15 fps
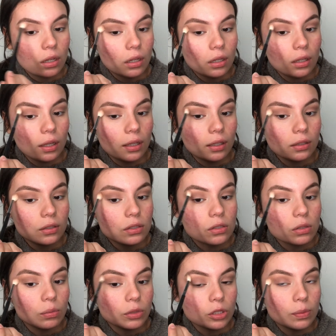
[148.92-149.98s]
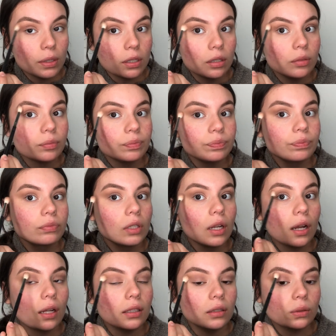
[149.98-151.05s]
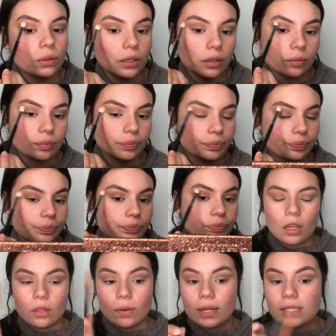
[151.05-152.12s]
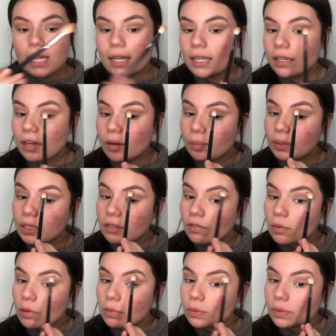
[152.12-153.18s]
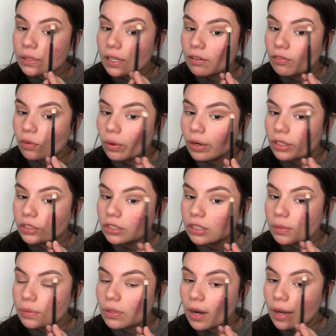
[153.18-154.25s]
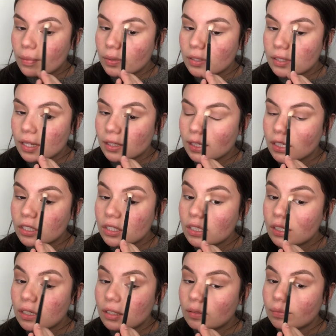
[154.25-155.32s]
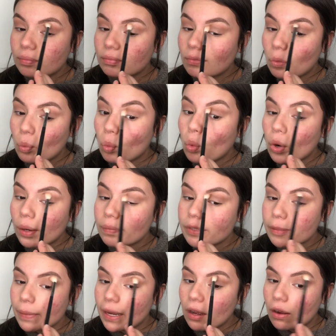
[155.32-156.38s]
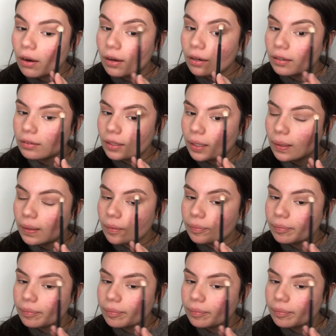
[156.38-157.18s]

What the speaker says: Yeah, that looks so much better. Hallelujah. Guys, I cannot believe I'm almost at 400 subscribers. Like, that shit warms my heart. Like,